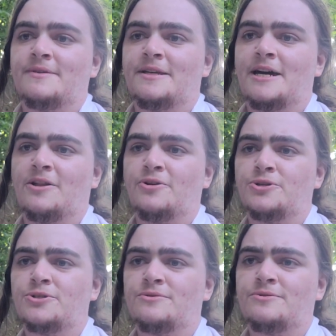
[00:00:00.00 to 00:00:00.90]
color
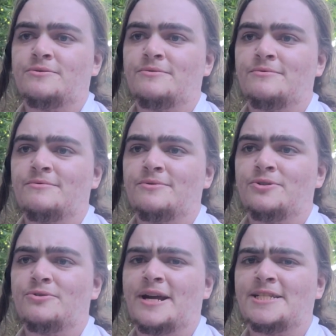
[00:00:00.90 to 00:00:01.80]

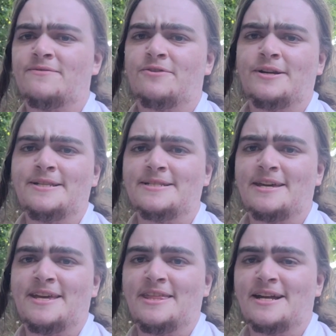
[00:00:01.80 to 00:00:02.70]
transference. I
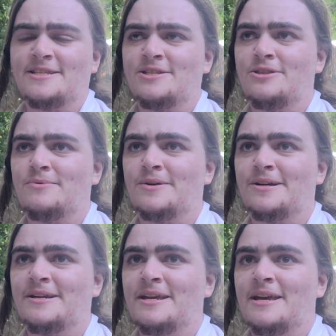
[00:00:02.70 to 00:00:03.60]
think that's the word.